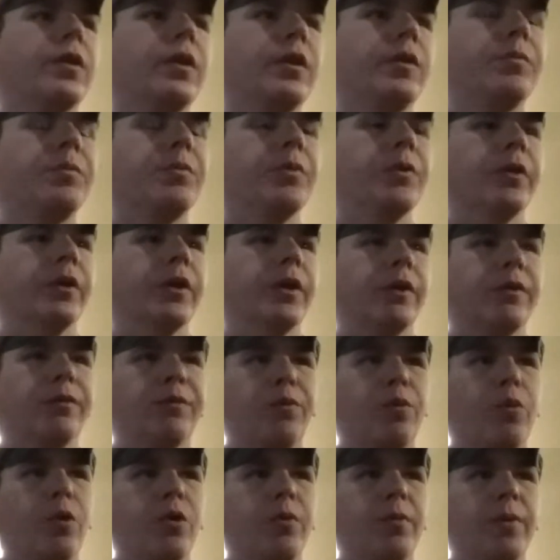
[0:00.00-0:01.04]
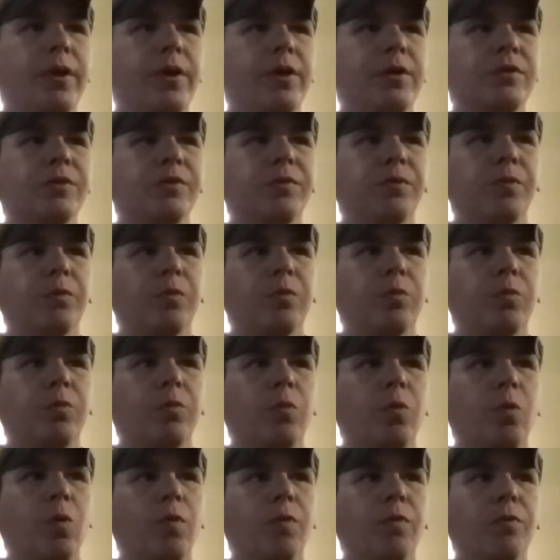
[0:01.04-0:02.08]
I've put 40 rounds of
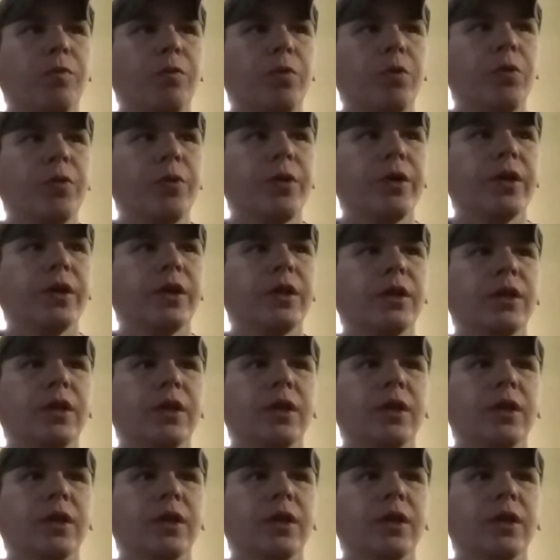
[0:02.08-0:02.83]
Wolf through it,